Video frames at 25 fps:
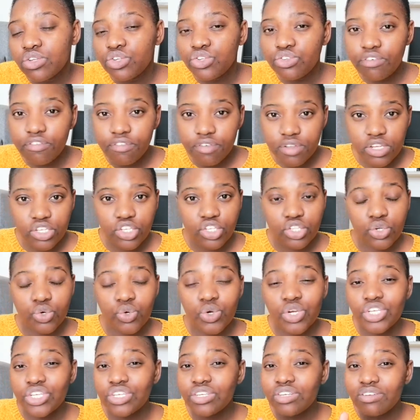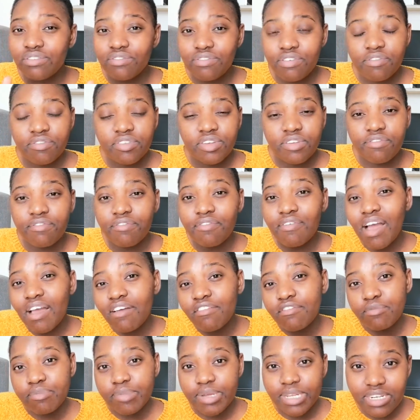to finish the question in
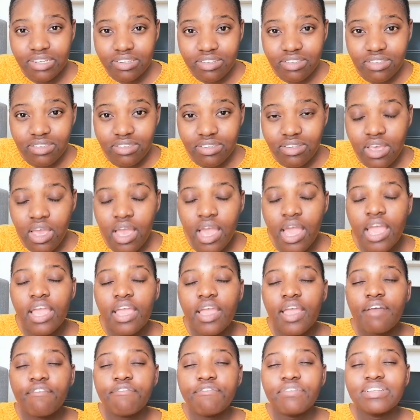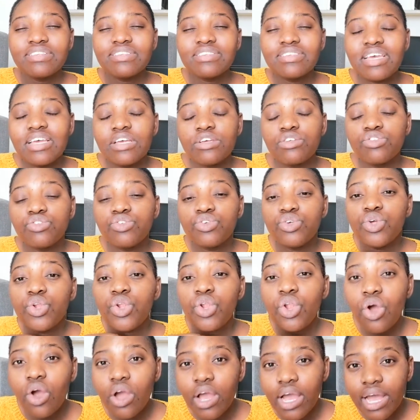55 minutes. If it takes you
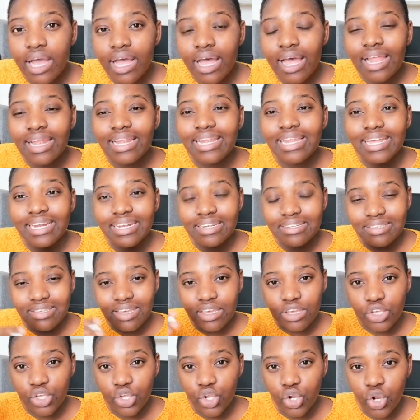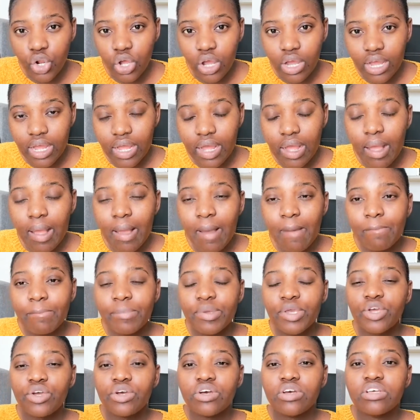longer, let it take you longer,
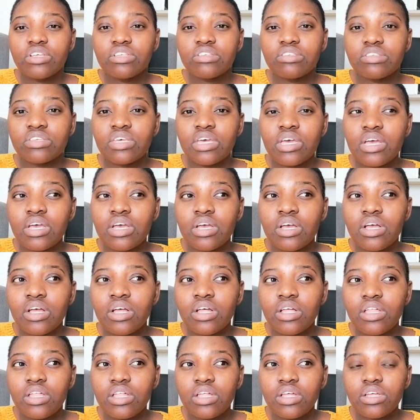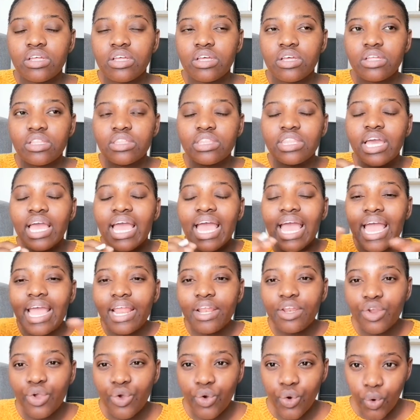because the
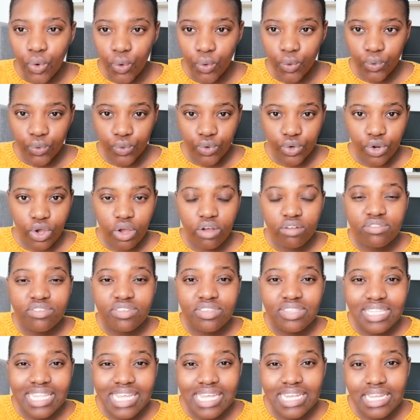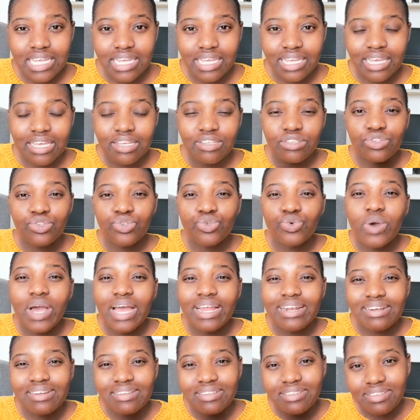end goal of studying is to
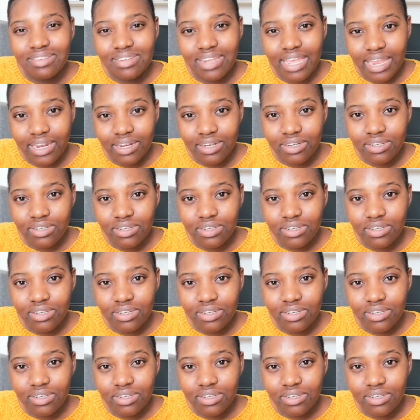understand.